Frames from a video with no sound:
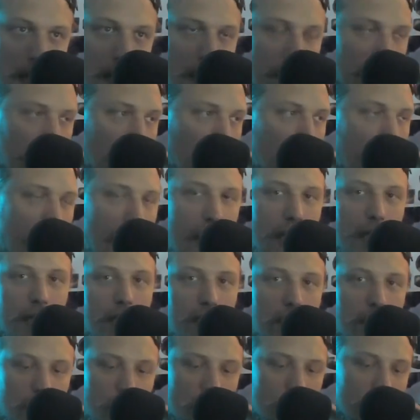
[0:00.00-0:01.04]
you had
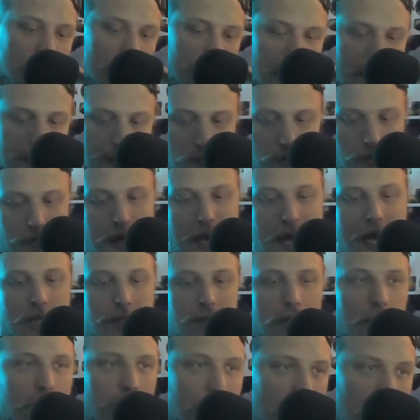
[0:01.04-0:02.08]
indigenous people
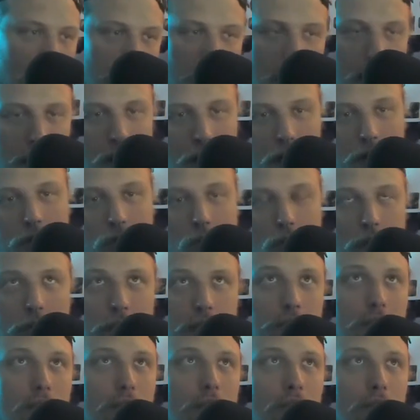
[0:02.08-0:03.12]
passing through there
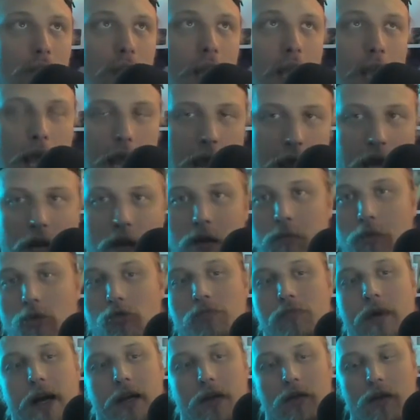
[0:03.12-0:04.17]
according to animal
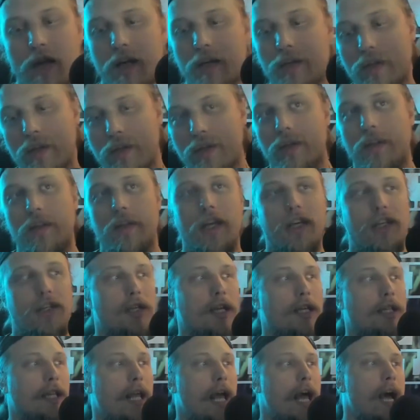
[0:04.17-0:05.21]
migrations and things
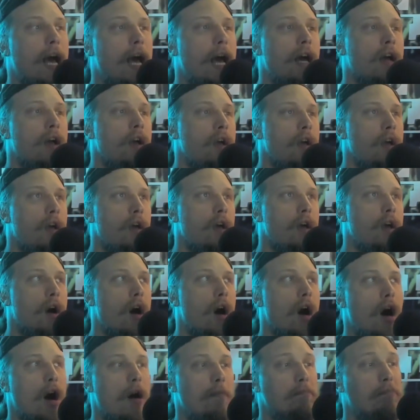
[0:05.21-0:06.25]
like that.
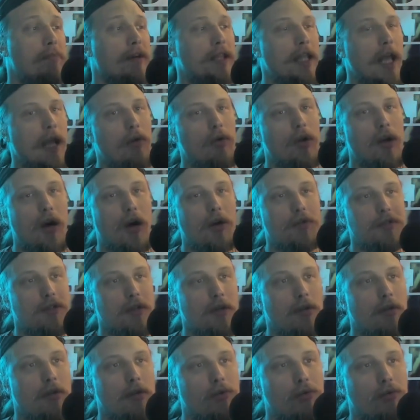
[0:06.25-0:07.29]
But they would
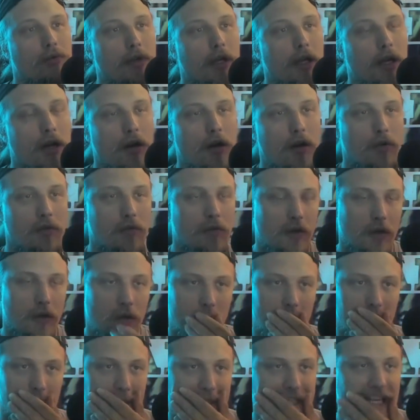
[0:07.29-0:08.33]
also, you know,
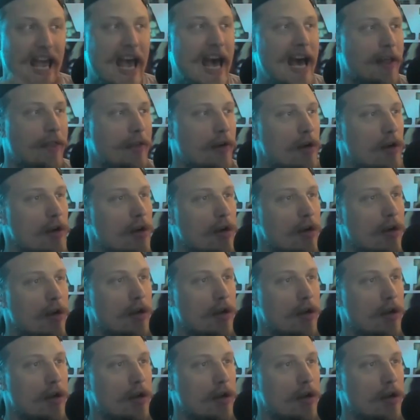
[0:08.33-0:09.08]
gather